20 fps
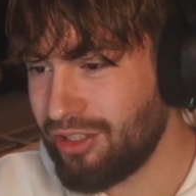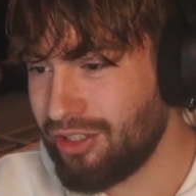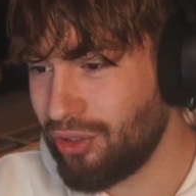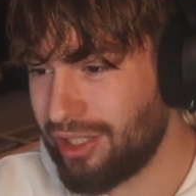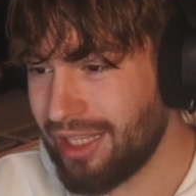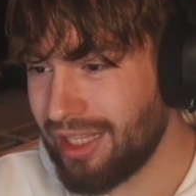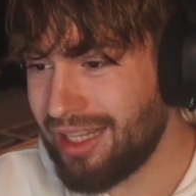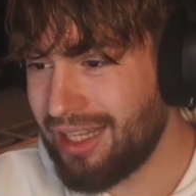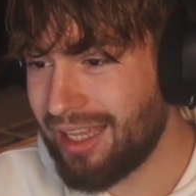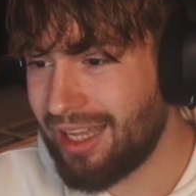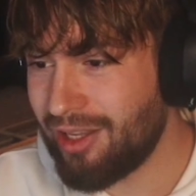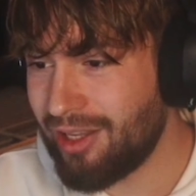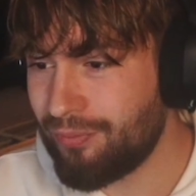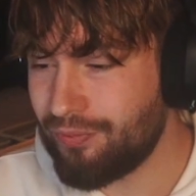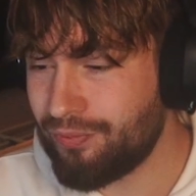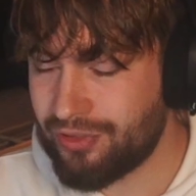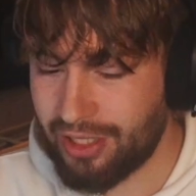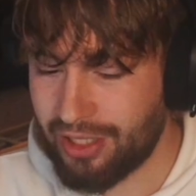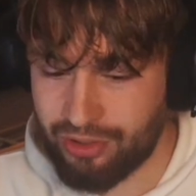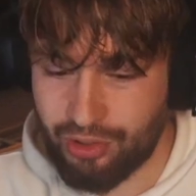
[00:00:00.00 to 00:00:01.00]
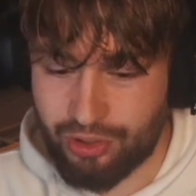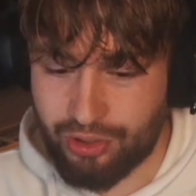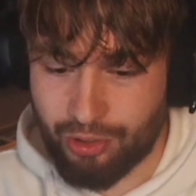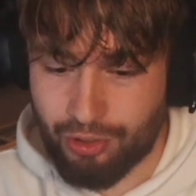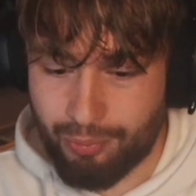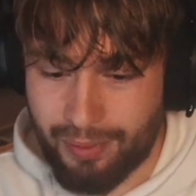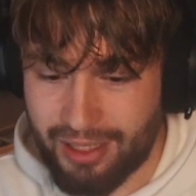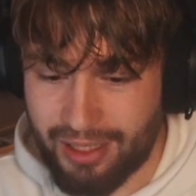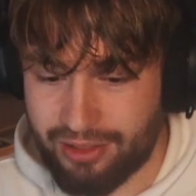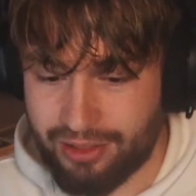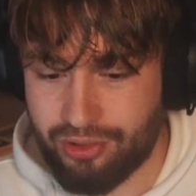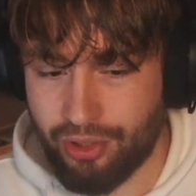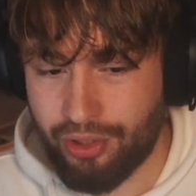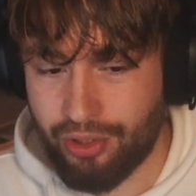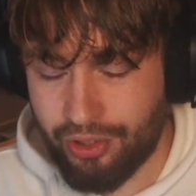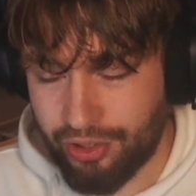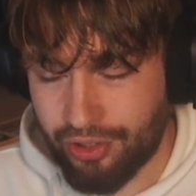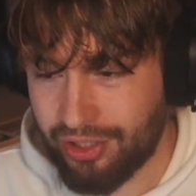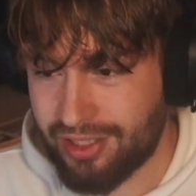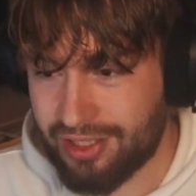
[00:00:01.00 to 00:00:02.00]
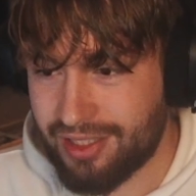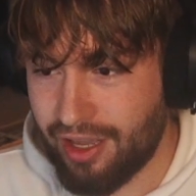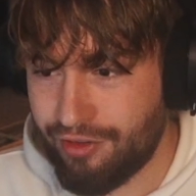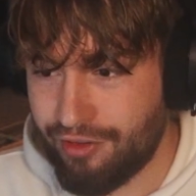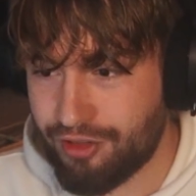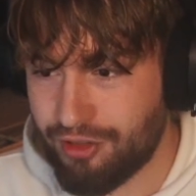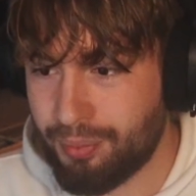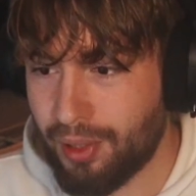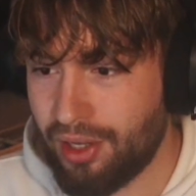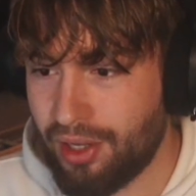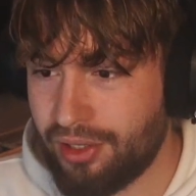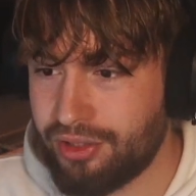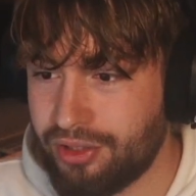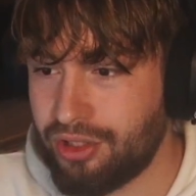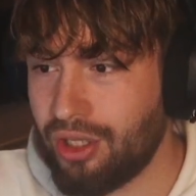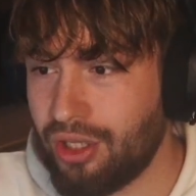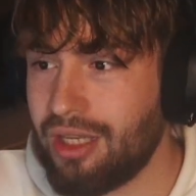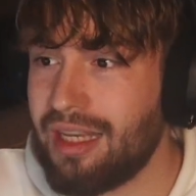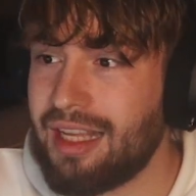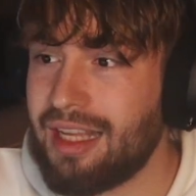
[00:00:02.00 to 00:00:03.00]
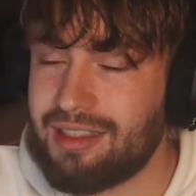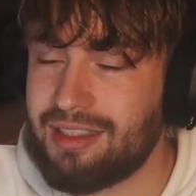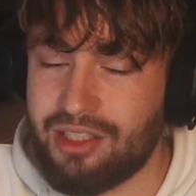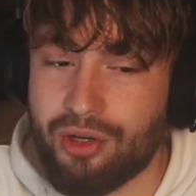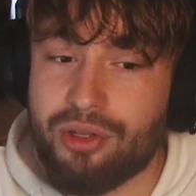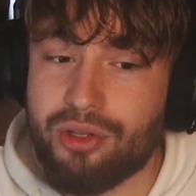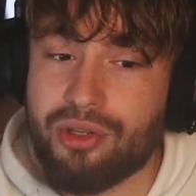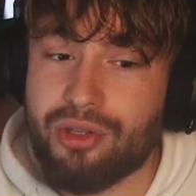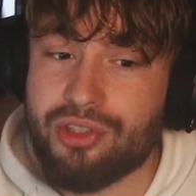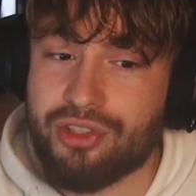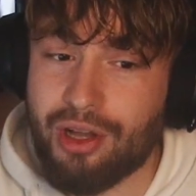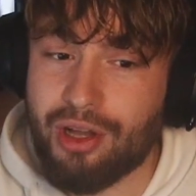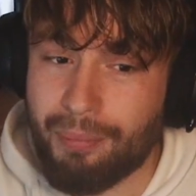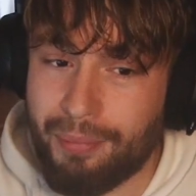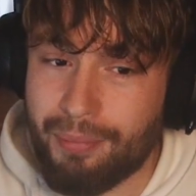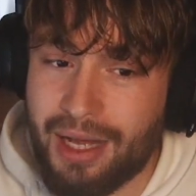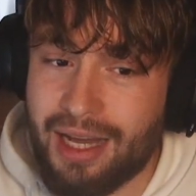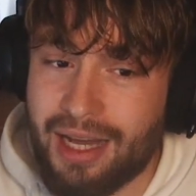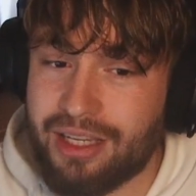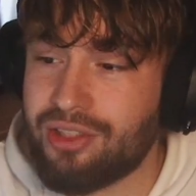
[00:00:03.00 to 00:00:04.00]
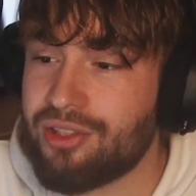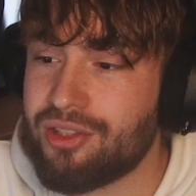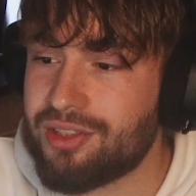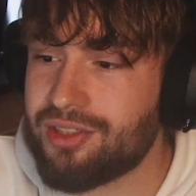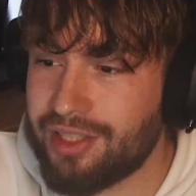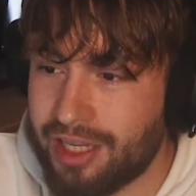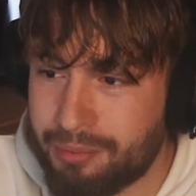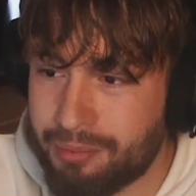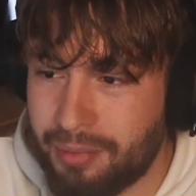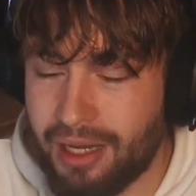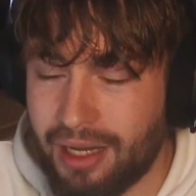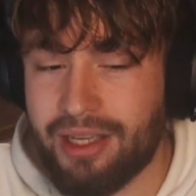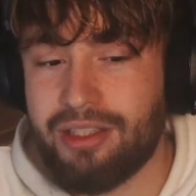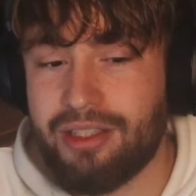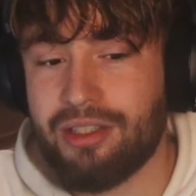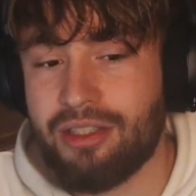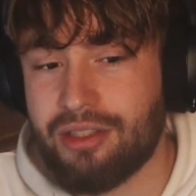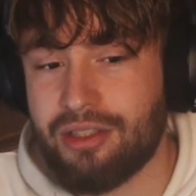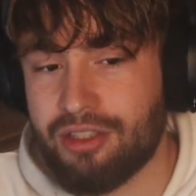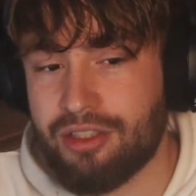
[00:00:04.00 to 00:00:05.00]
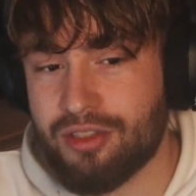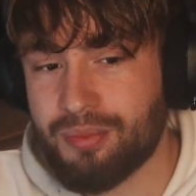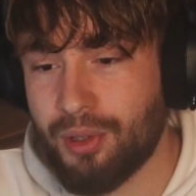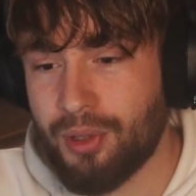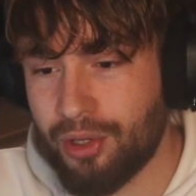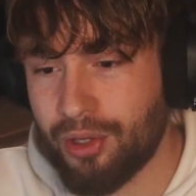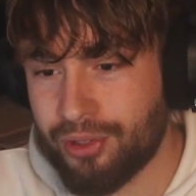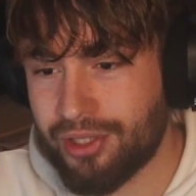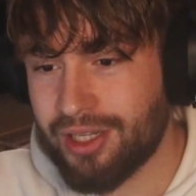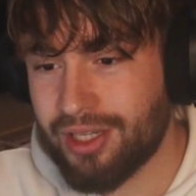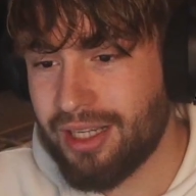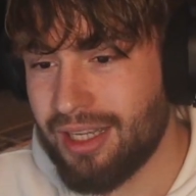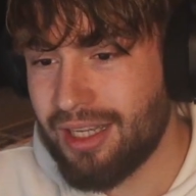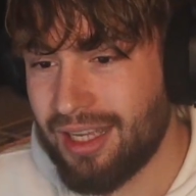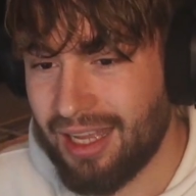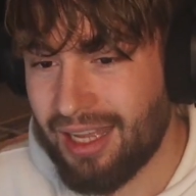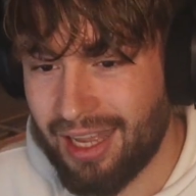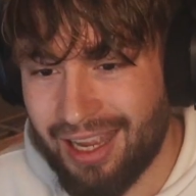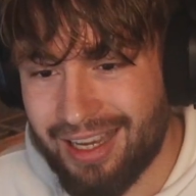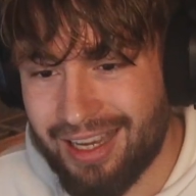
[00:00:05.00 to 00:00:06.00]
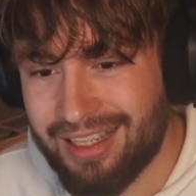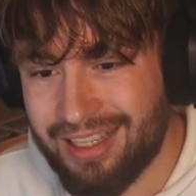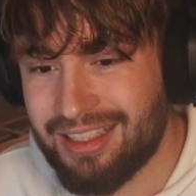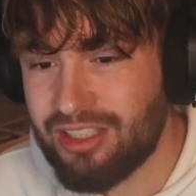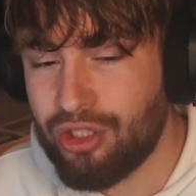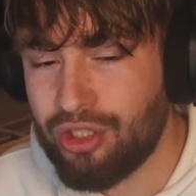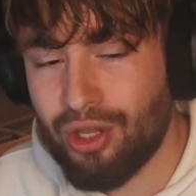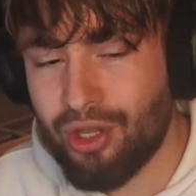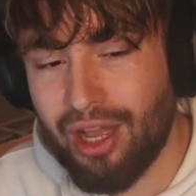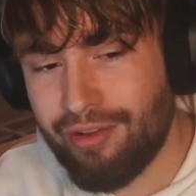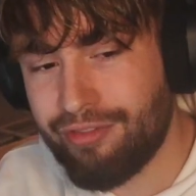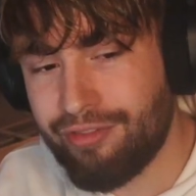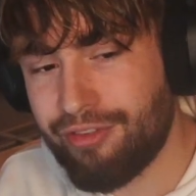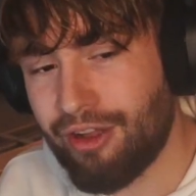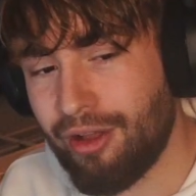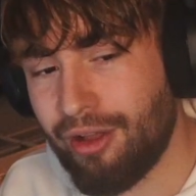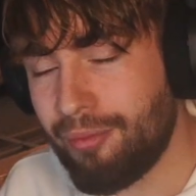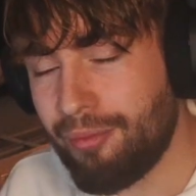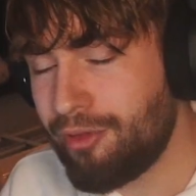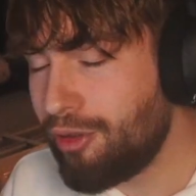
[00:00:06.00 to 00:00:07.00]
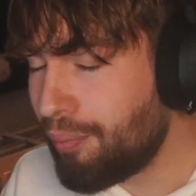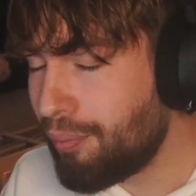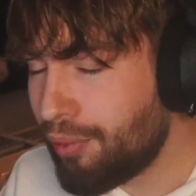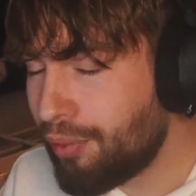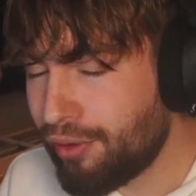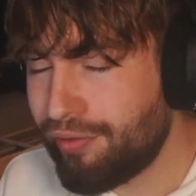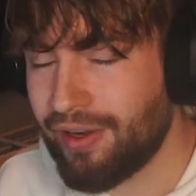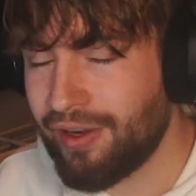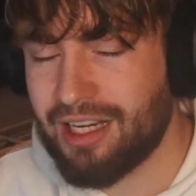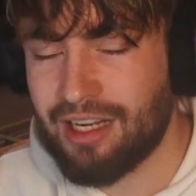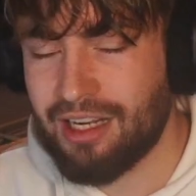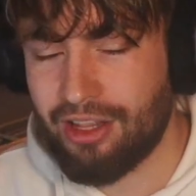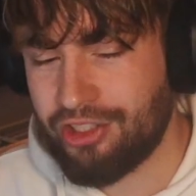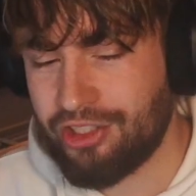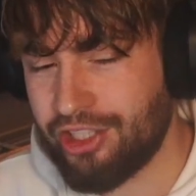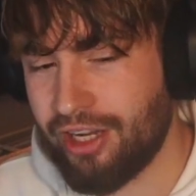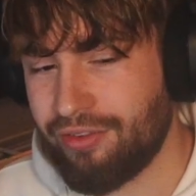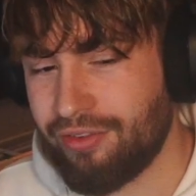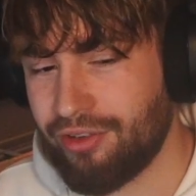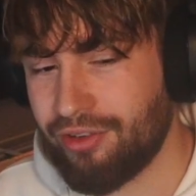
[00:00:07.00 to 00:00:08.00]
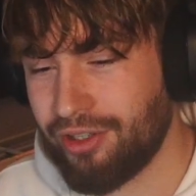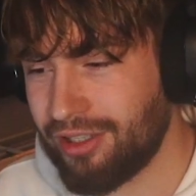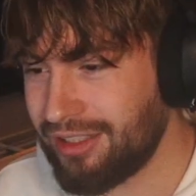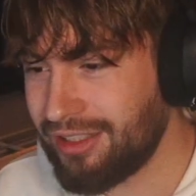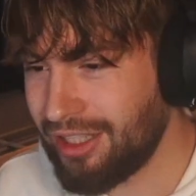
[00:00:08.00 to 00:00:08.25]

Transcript: You kill him, then you go back to another safe spot, you let the others come back, you snake bite the smoke, and you have the perfect clutch ever.